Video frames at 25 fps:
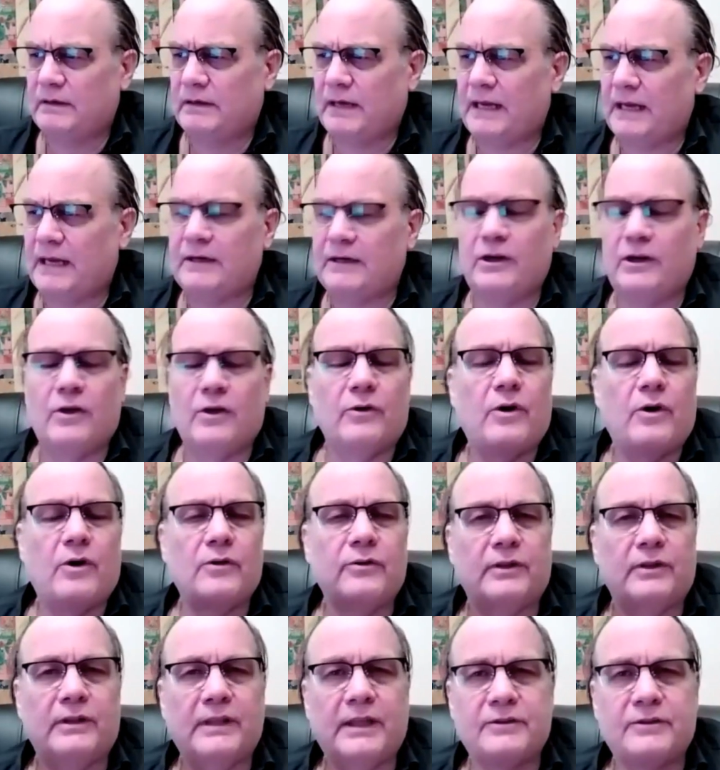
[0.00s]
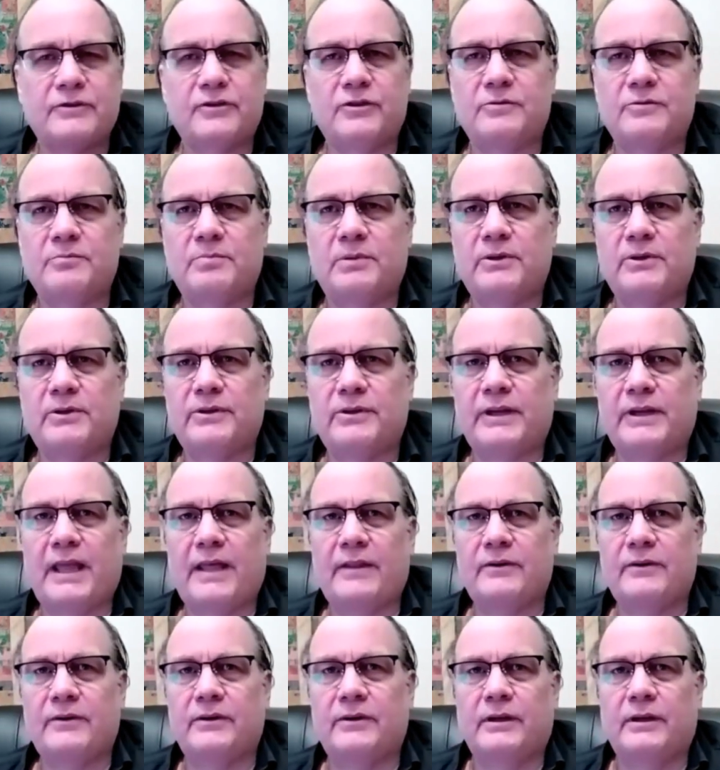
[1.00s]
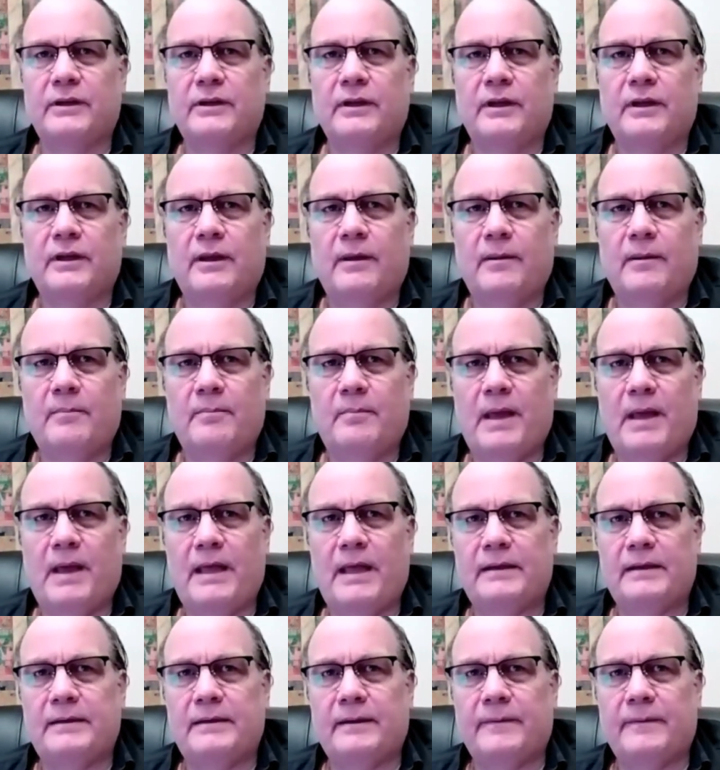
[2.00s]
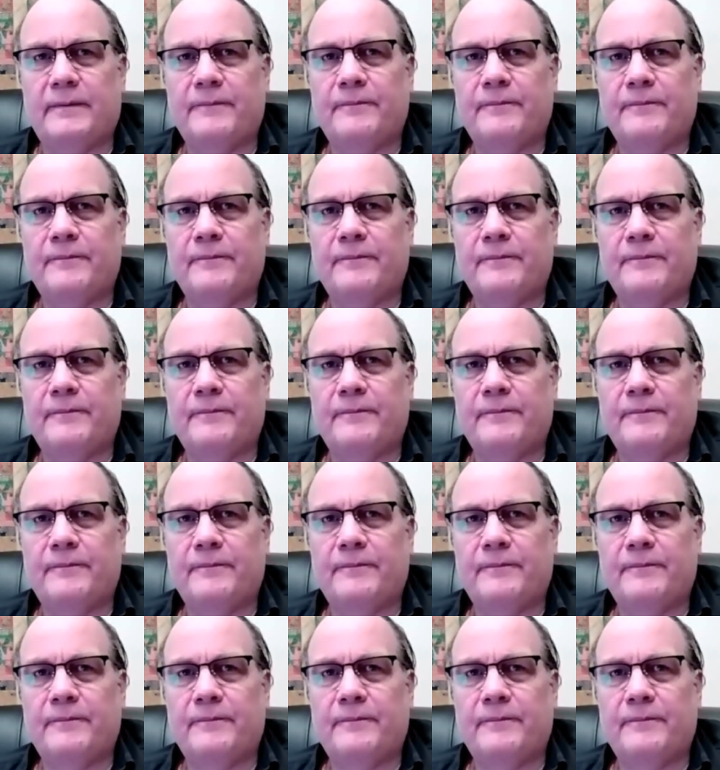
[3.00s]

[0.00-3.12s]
I don't know. All the lectures blur together, but